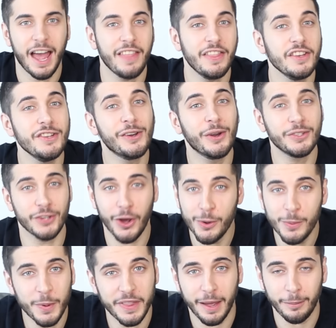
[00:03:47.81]
And then you go to
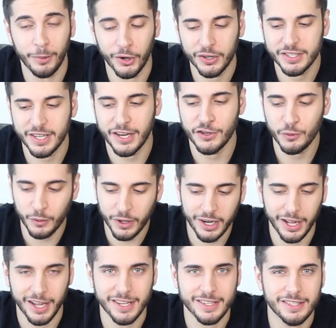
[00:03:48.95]
open that box and you
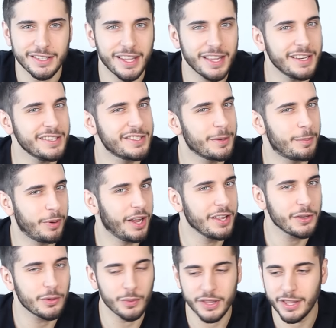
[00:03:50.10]
realize they didn't supply
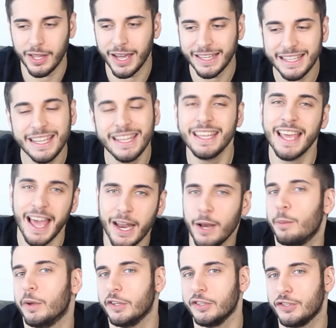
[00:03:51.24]
you with a key
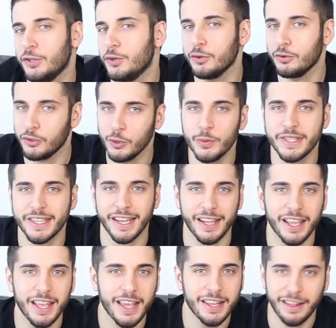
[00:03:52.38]
element to you using
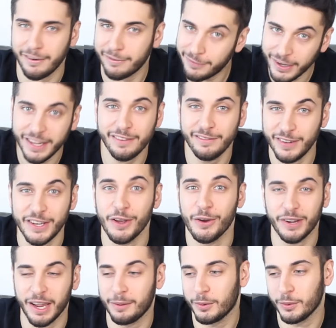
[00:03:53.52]
that freaking video
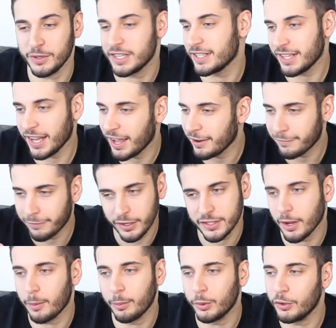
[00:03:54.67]
camera, which is like, for
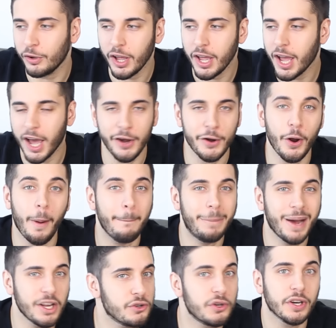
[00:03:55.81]
example, I don't know, a
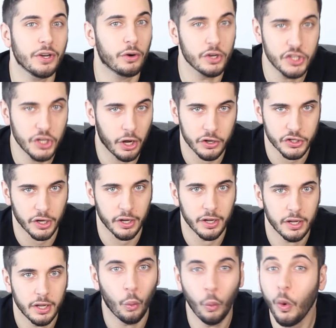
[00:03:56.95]
battery or a charger.
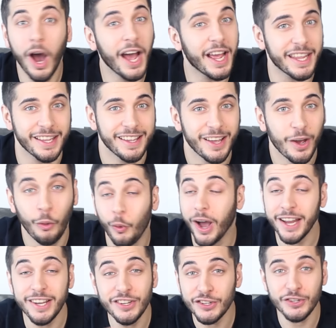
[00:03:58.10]
Why?
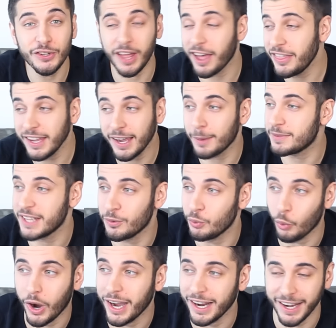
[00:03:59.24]
Why do you do that? I think I've said
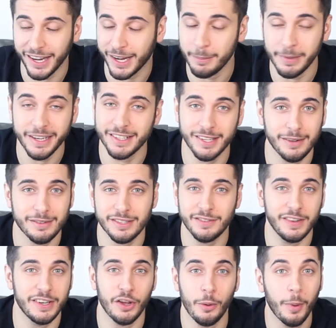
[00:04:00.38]
why a million times in this
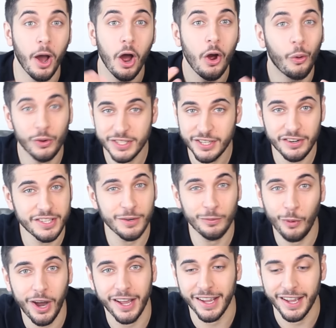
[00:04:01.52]
video, but seriously,
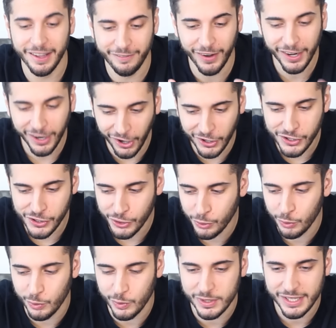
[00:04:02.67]
why? If I can't
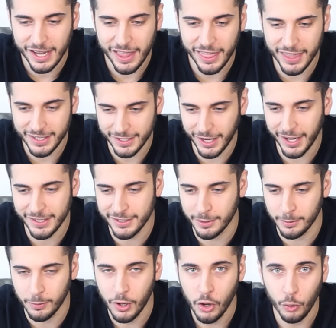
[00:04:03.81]
use this
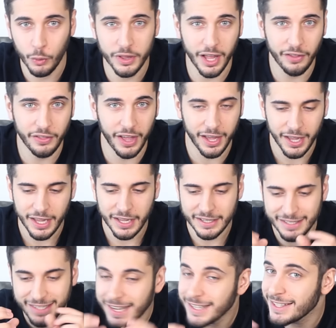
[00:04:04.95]
item without that
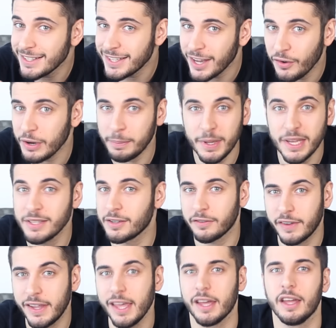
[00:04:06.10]
necessary piece
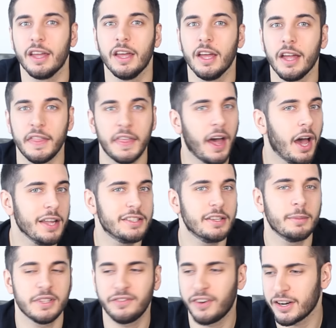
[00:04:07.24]
of kit, that
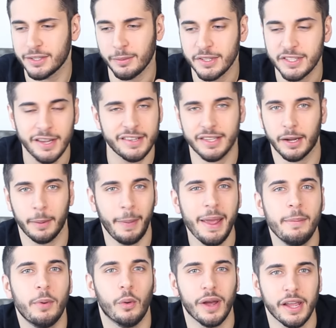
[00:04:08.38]
item, as far as I'm concerned, is like a
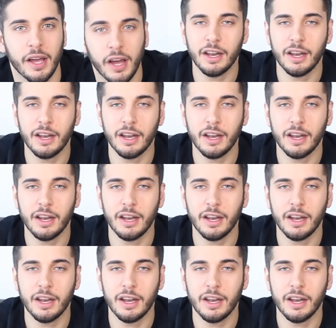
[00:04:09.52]
paperweight.